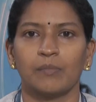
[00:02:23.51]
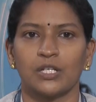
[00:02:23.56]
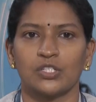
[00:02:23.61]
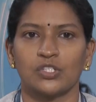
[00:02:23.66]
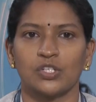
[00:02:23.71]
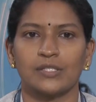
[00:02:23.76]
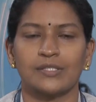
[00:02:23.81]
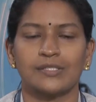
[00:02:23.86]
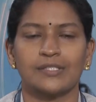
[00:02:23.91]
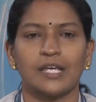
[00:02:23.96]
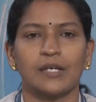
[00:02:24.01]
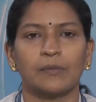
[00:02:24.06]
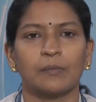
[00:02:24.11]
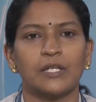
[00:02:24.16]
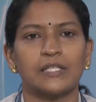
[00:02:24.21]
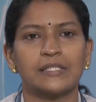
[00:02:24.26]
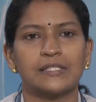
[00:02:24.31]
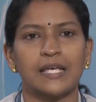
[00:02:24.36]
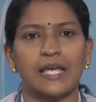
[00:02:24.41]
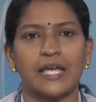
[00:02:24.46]
machines, that
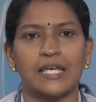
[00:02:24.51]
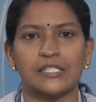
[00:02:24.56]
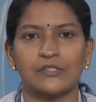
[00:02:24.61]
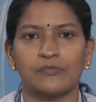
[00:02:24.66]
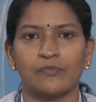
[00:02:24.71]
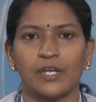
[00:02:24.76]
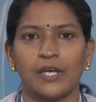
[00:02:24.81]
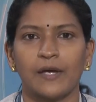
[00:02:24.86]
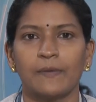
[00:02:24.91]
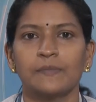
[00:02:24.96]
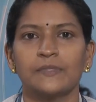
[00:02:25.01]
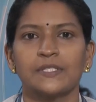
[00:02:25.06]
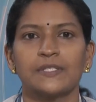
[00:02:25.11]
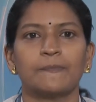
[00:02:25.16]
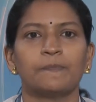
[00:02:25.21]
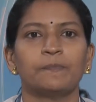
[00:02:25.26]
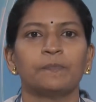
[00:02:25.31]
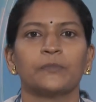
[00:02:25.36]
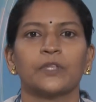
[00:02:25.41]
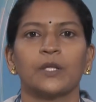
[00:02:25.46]
means
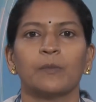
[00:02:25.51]
SVMs,